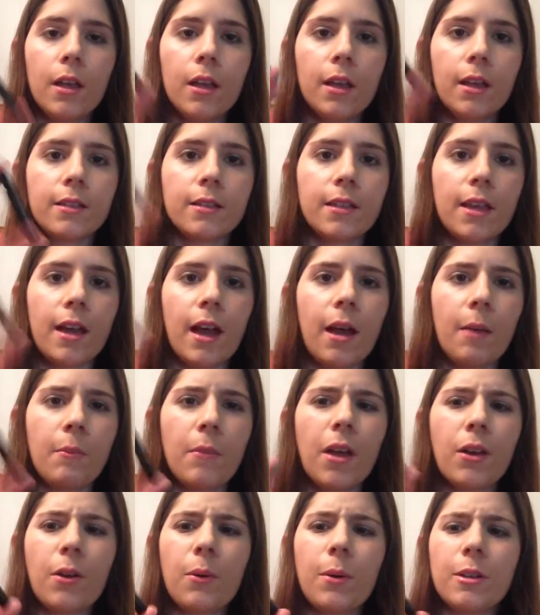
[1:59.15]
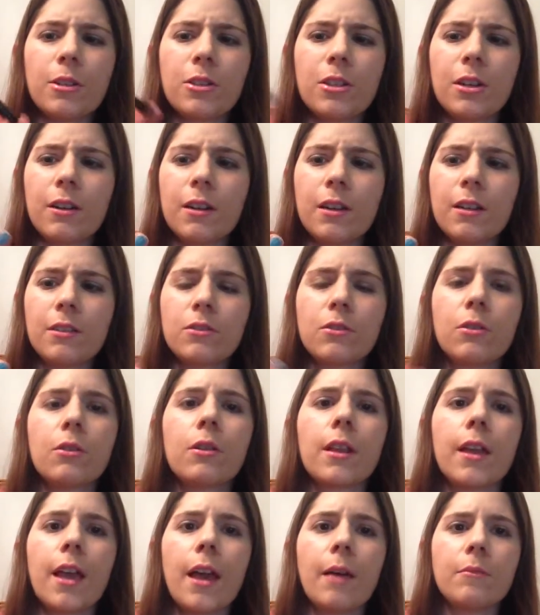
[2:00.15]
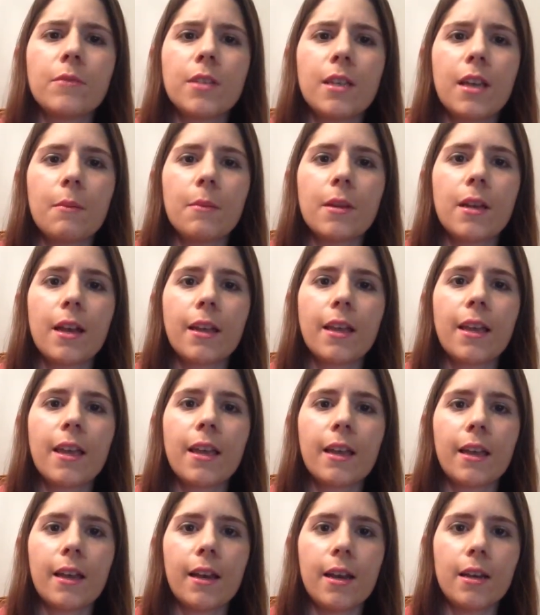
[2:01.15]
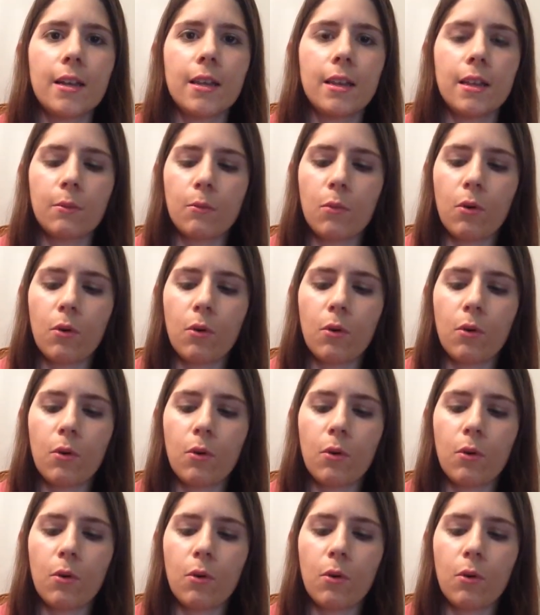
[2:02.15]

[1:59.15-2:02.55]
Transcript: is that I'm not quite sure it is totally empty. I mean, I can't get anything